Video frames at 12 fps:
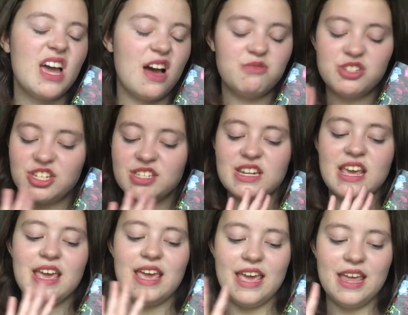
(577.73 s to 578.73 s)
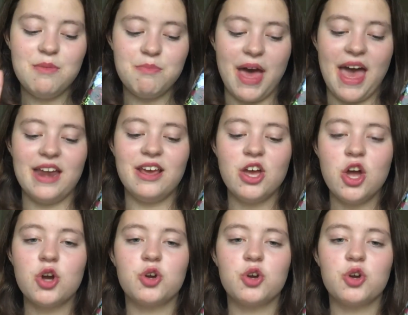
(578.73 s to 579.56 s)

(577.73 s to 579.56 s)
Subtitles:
I was just in bed